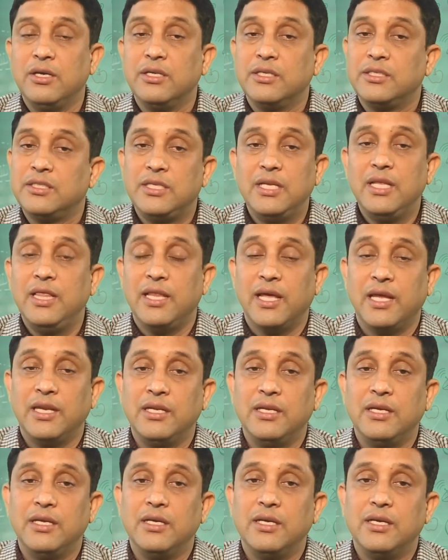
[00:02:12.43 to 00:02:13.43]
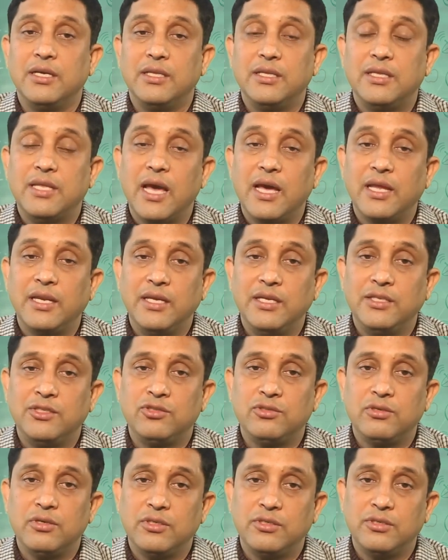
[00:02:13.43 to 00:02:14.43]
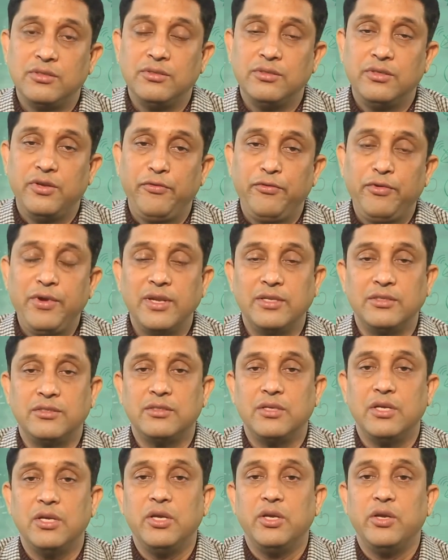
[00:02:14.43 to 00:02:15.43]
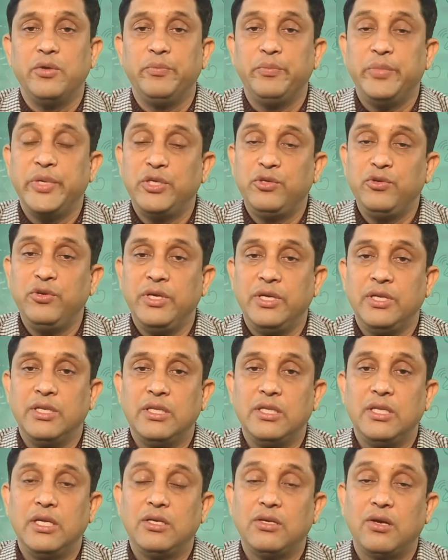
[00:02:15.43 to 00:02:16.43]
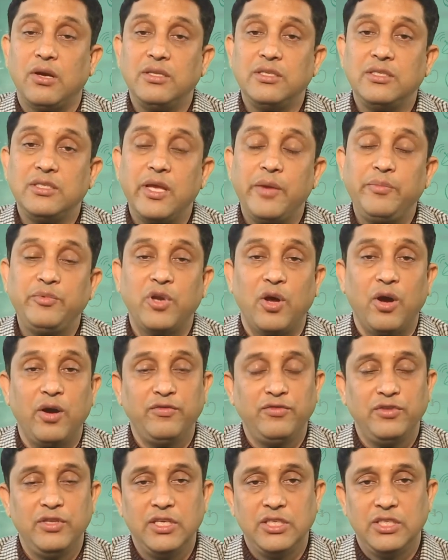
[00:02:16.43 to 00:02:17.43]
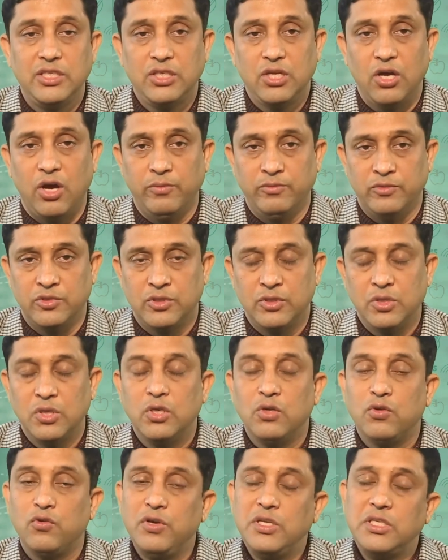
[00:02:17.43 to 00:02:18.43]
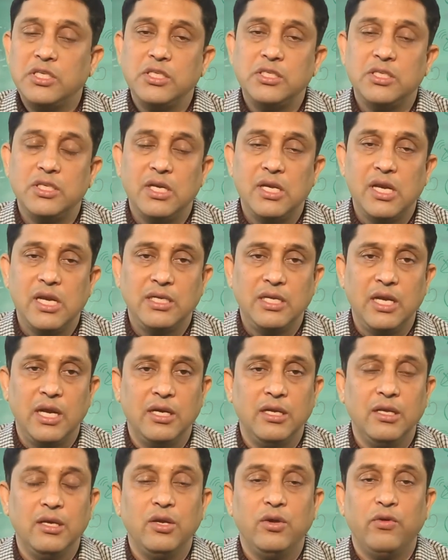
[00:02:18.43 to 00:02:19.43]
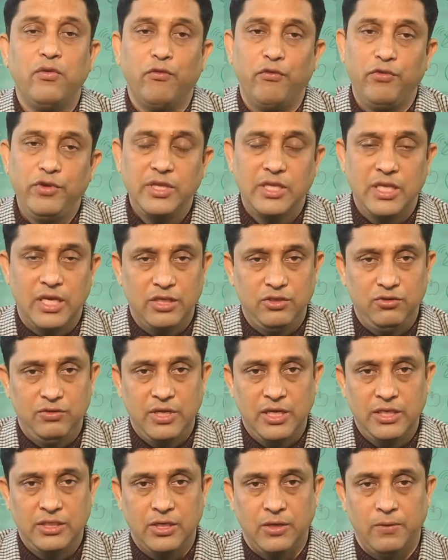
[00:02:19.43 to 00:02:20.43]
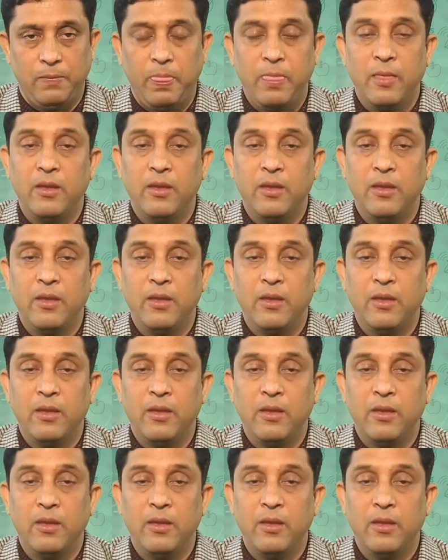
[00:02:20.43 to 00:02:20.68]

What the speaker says: still then there is certain difference between the concept of these terms which is related with education.